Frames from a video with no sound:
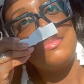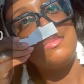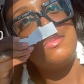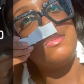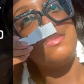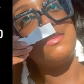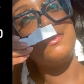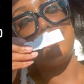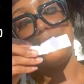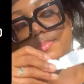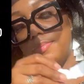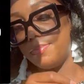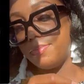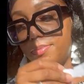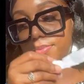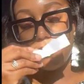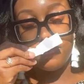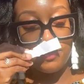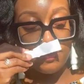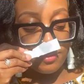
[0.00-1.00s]
Mm,
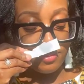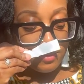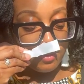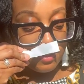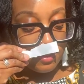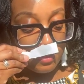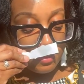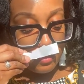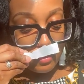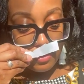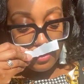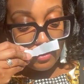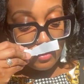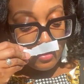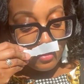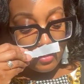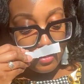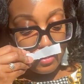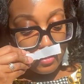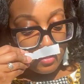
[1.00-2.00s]
mm, mm, mm.
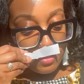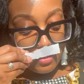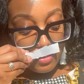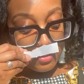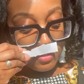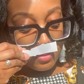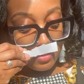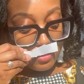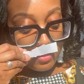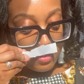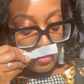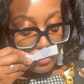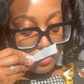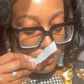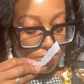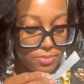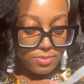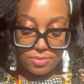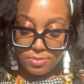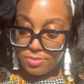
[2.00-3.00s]

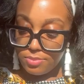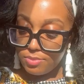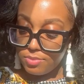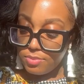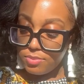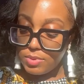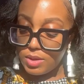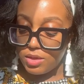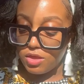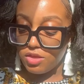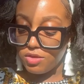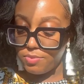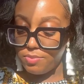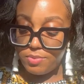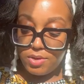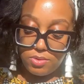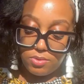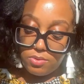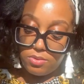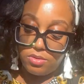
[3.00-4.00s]
Mm, that
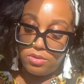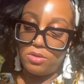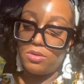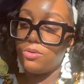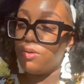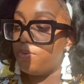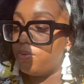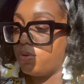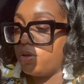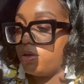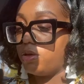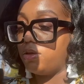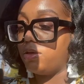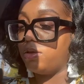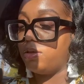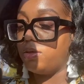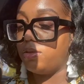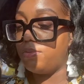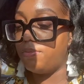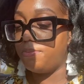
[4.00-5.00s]
smells so
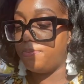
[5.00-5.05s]
good.